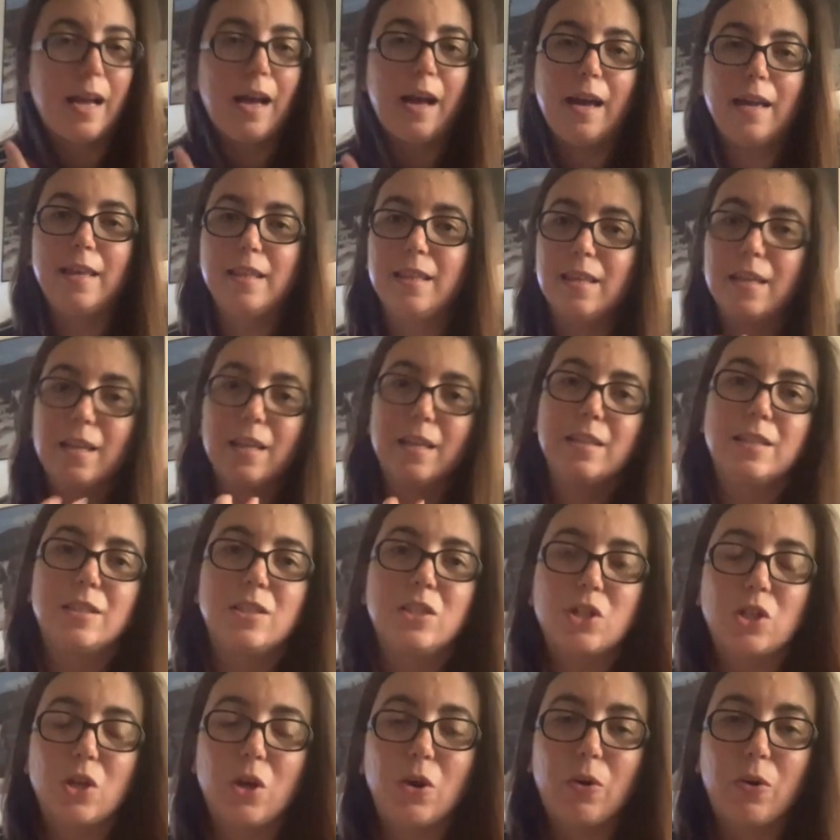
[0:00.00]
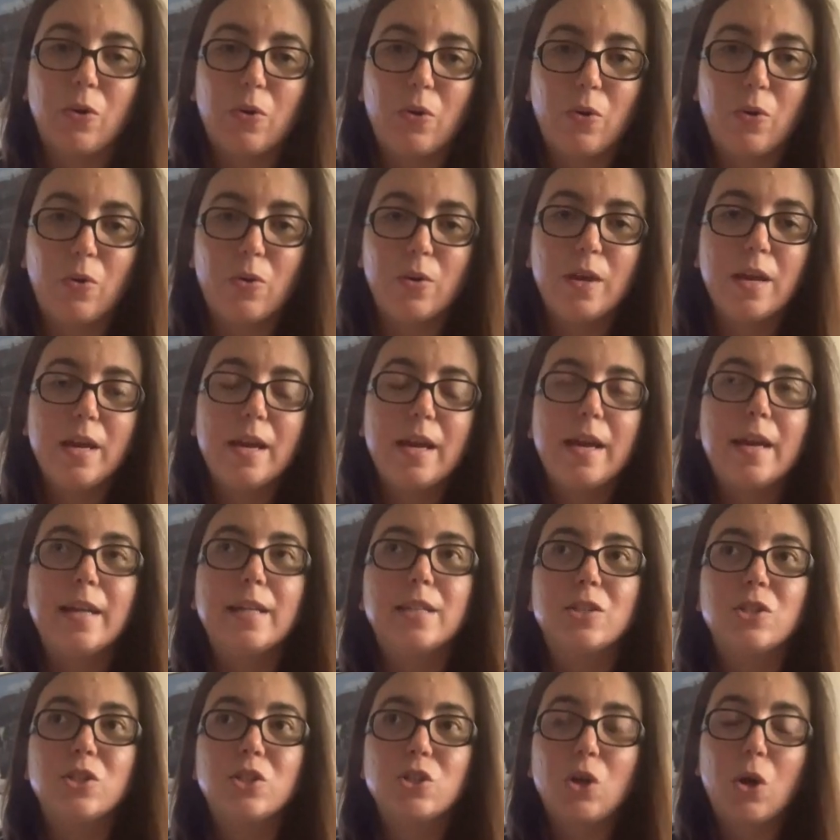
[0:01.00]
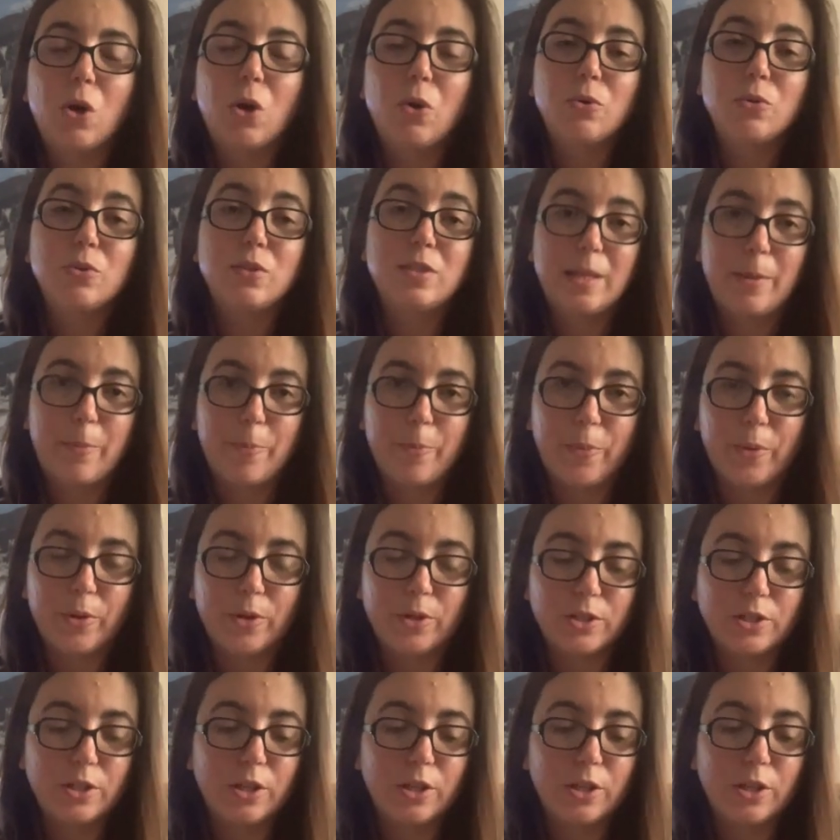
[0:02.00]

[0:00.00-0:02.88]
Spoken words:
I think it's so simple.